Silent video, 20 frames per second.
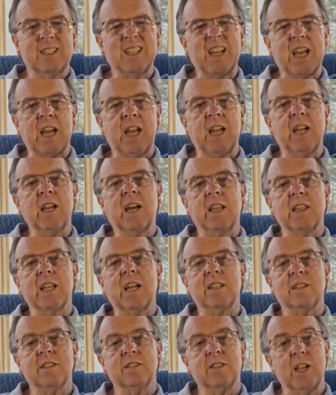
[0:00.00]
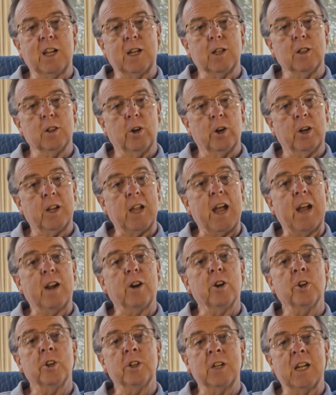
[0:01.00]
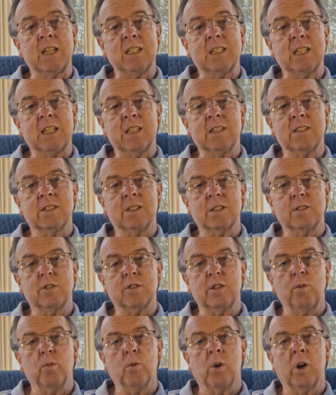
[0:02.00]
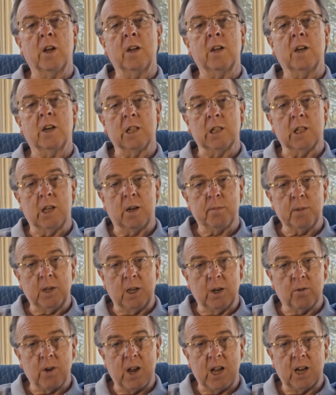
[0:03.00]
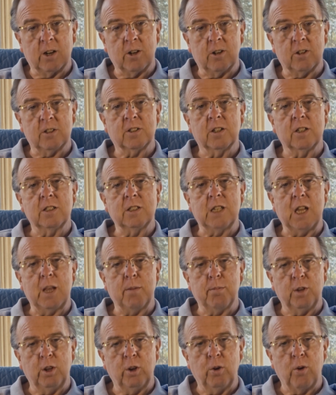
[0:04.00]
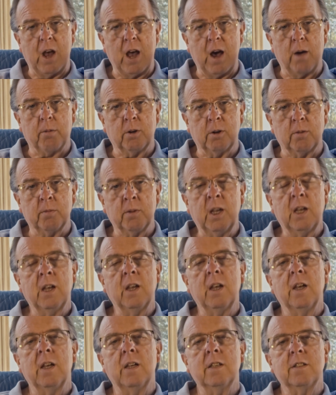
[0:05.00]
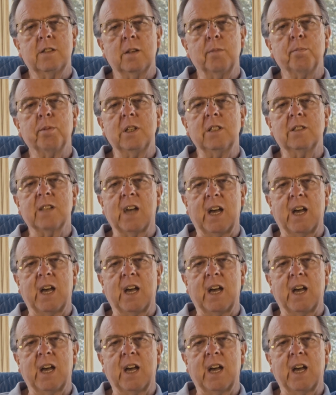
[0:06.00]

today I'd like to take a look at her 1961 Columbia Records debut album, simply